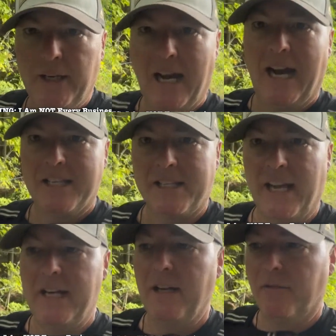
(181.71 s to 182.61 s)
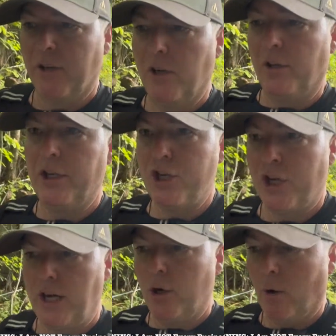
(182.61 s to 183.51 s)
ask any of the
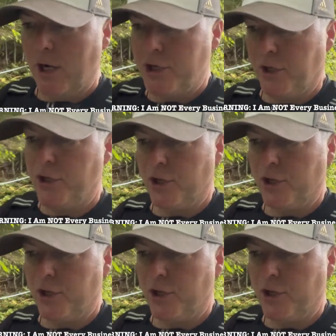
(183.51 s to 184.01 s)
cliche questions